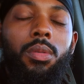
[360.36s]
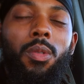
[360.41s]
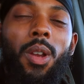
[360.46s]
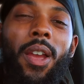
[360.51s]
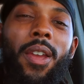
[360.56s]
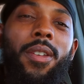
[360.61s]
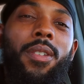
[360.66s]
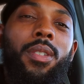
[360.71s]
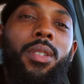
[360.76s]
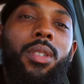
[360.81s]

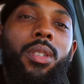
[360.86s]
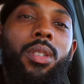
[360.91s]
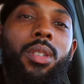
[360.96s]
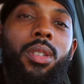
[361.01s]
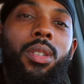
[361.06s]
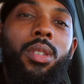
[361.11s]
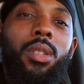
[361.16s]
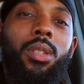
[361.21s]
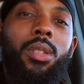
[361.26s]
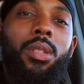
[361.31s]
Right?
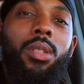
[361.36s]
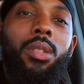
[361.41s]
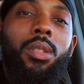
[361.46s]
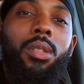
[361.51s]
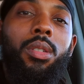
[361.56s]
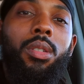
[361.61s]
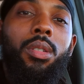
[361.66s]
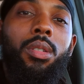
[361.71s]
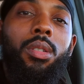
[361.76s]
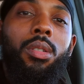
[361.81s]

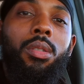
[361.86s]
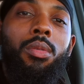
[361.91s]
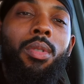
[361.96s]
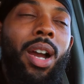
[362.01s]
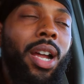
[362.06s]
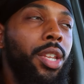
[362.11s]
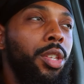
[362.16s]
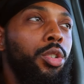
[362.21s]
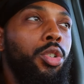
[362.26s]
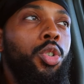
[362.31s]

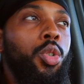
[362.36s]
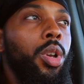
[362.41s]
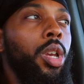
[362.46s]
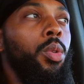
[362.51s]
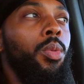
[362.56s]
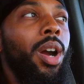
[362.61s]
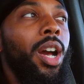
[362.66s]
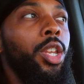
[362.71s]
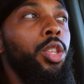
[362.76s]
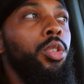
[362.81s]
Why do you
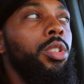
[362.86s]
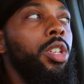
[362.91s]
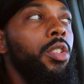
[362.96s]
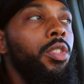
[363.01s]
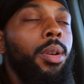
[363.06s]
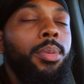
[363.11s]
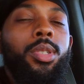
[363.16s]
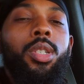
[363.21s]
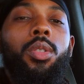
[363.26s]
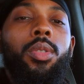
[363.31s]
quit? Why do you give
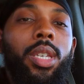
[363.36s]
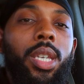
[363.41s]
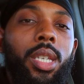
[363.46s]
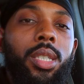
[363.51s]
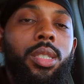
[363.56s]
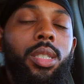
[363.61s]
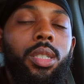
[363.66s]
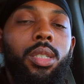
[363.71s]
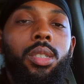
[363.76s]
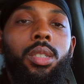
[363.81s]
up so
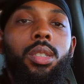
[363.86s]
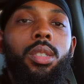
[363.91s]
easy?